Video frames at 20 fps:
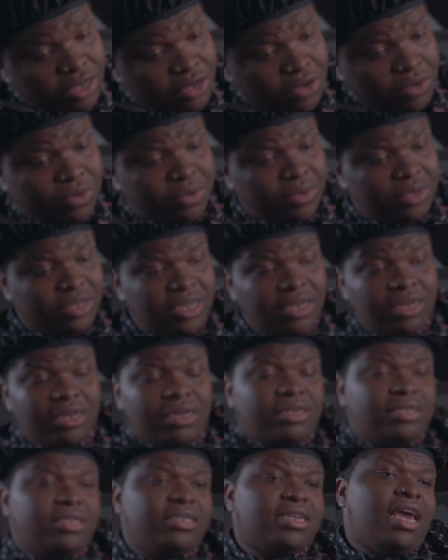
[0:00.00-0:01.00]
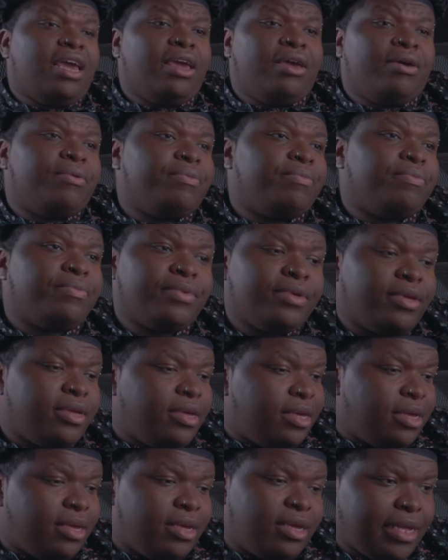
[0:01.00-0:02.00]
snooze. Uh, damn,
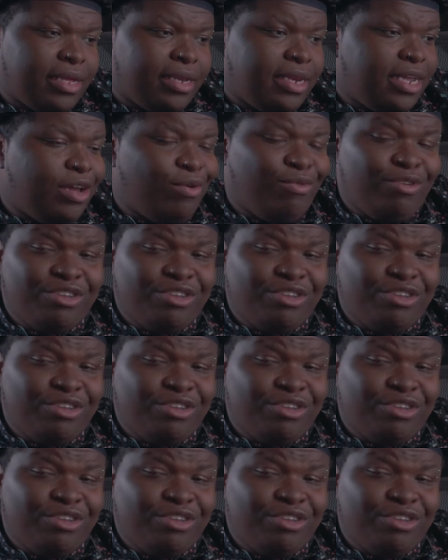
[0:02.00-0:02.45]
nigga